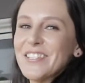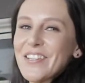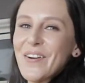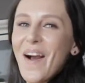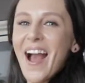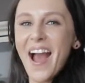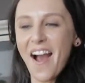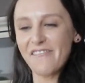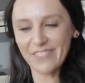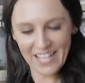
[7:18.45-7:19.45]
So I
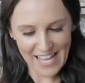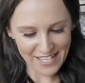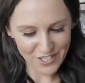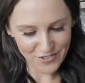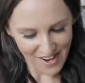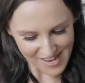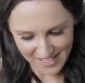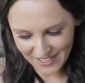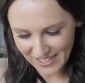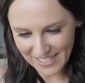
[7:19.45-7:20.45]
have my dry
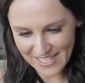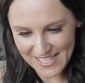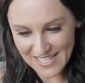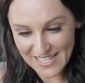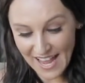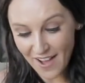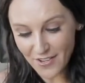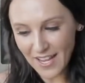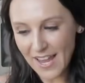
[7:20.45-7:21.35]
ingredients now,